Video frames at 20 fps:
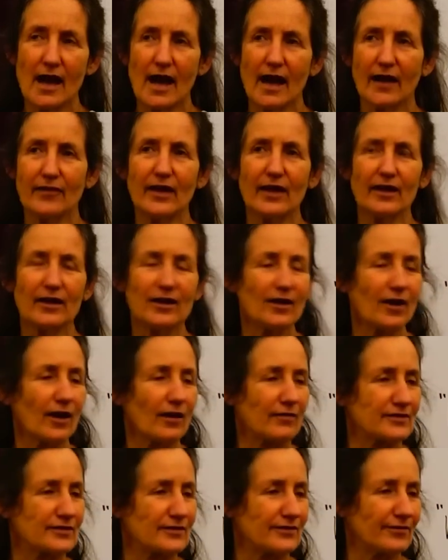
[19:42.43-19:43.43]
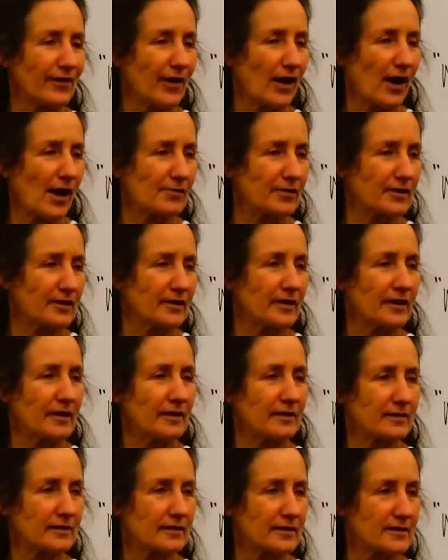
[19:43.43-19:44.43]
and then you'd have to hire an
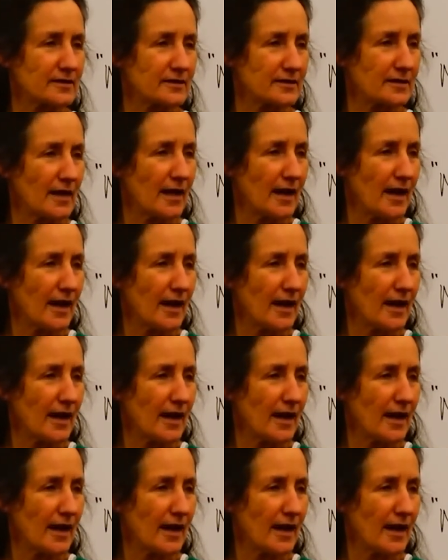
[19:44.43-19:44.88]
anaesthetist,